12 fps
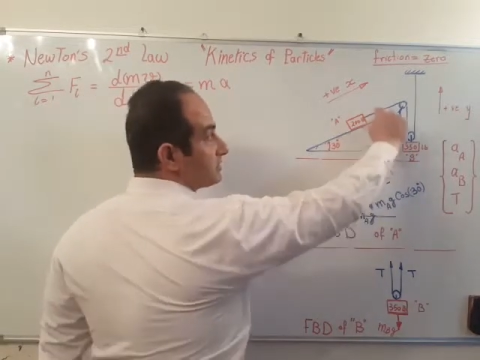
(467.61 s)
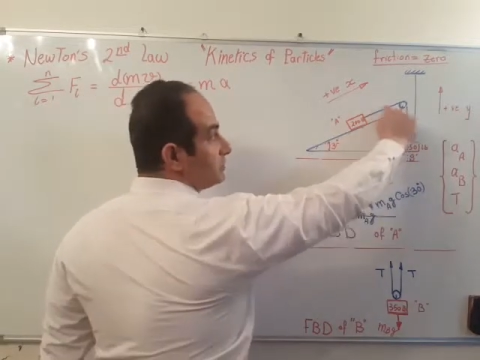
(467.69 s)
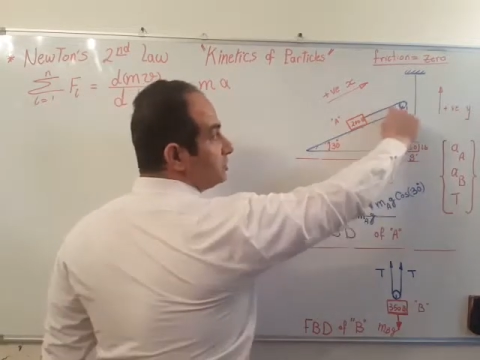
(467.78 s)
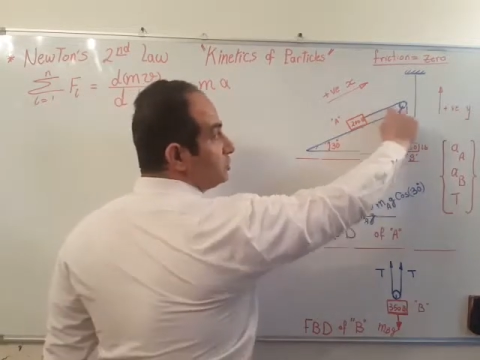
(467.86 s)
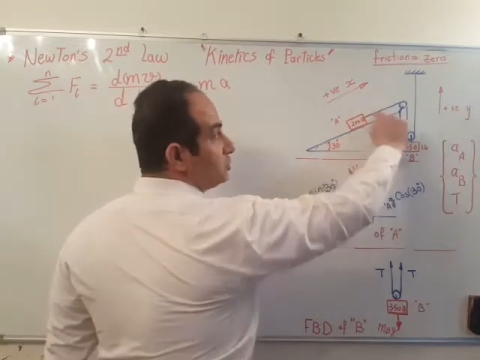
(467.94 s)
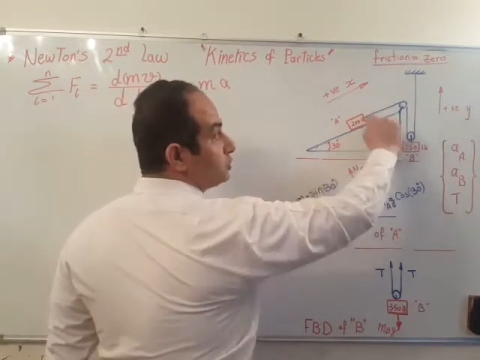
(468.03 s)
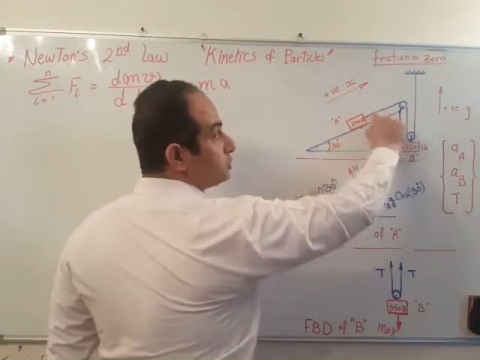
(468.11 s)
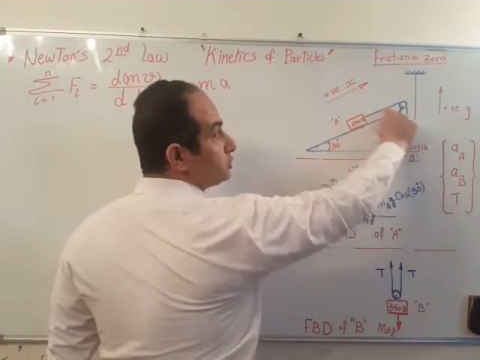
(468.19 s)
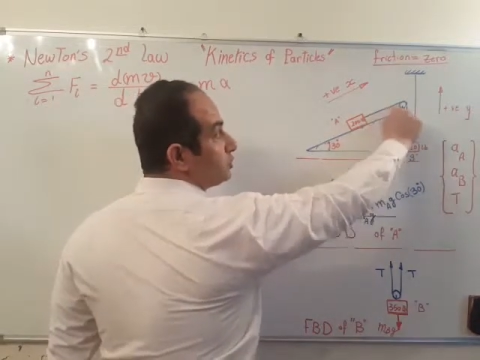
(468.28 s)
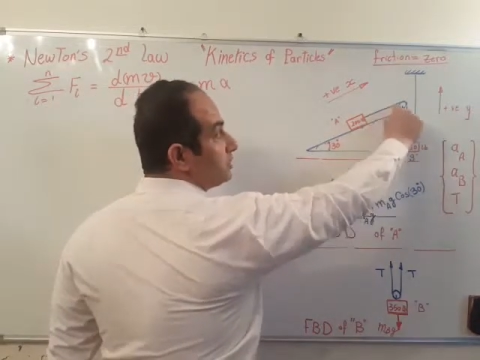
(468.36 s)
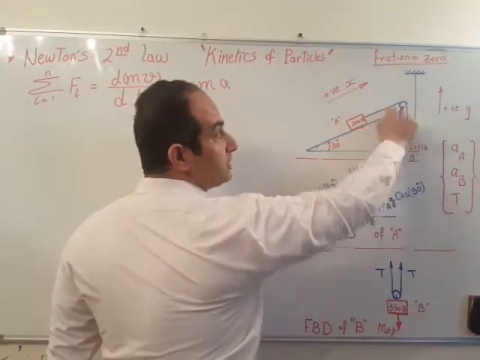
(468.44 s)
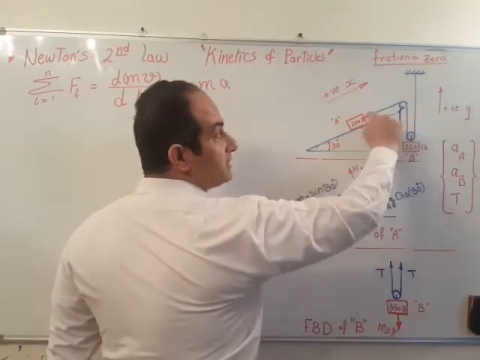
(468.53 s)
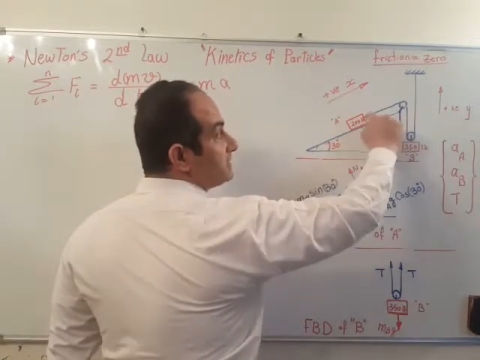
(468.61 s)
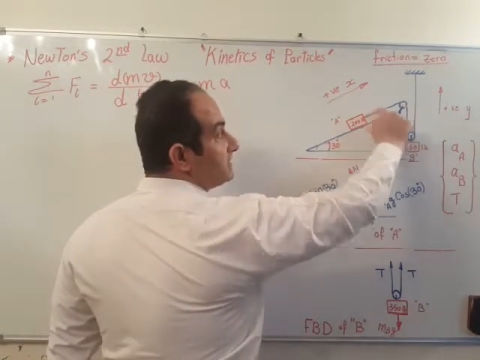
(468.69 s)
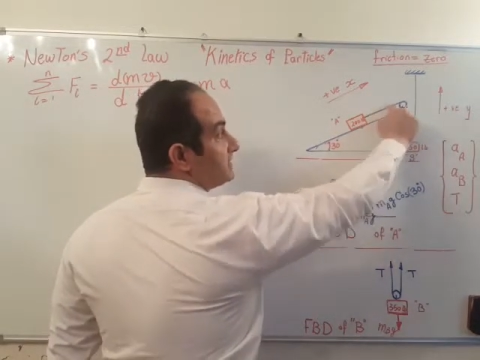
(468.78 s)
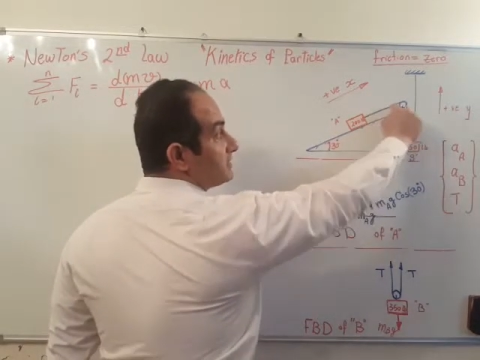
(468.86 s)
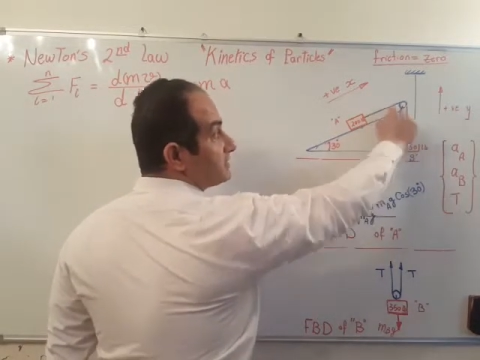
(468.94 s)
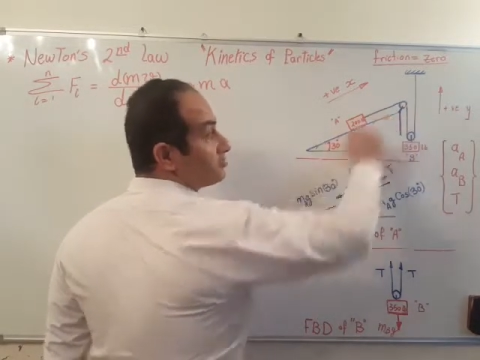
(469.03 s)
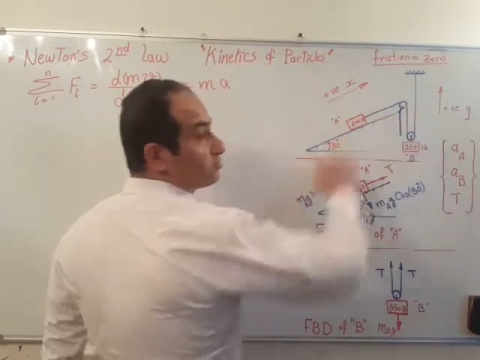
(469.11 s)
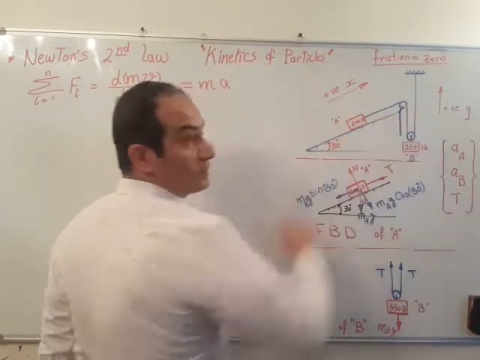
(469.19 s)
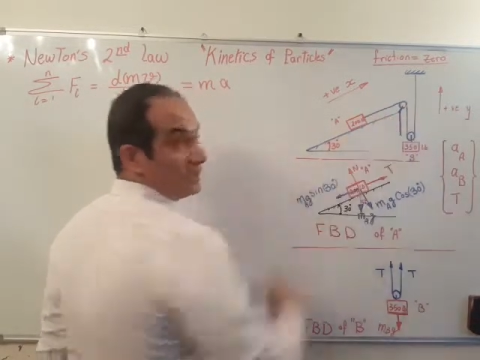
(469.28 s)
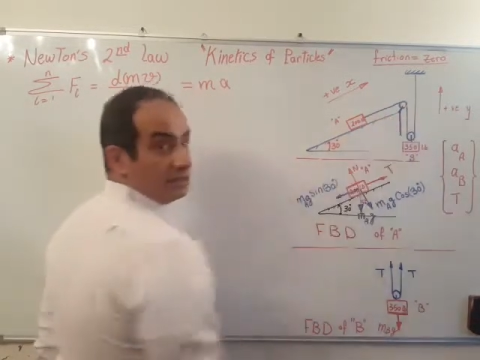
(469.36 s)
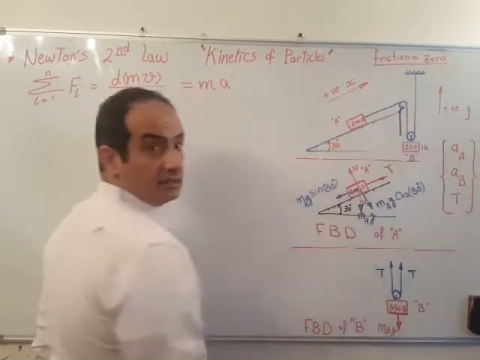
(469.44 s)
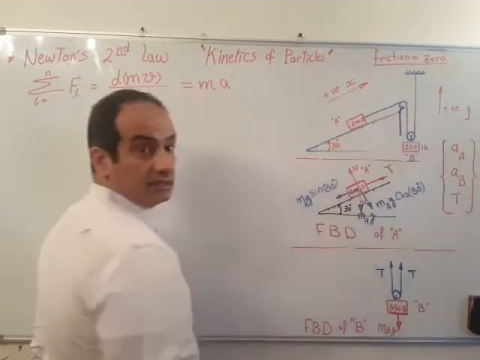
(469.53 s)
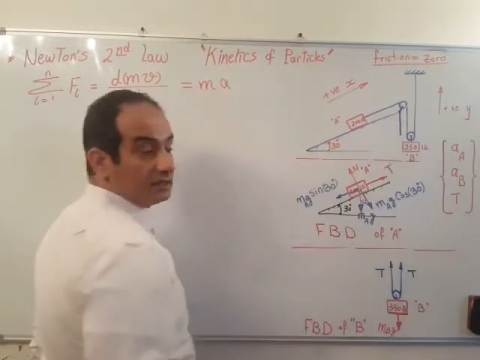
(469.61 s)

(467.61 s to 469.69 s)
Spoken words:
due to this string.